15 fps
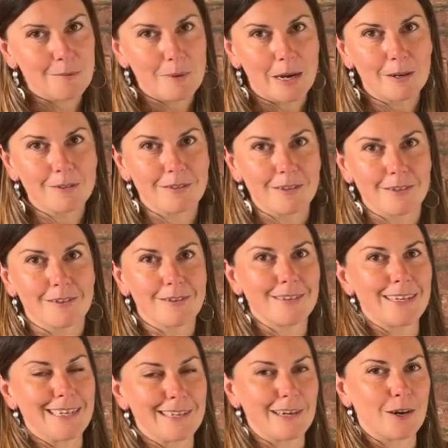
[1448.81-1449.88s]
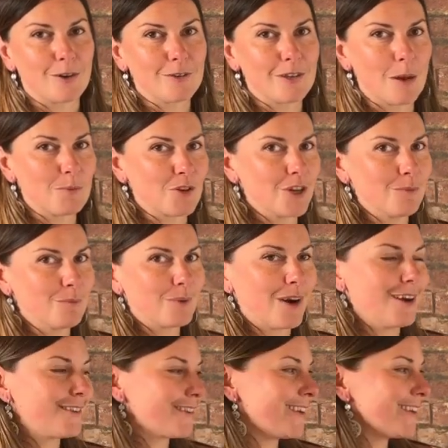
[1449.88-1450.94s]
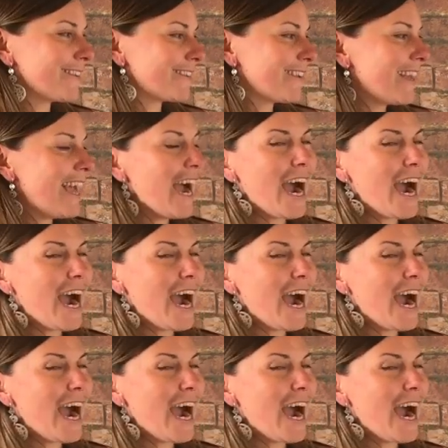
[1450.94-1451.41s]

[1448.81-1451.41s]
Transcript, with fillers: about this interoception process.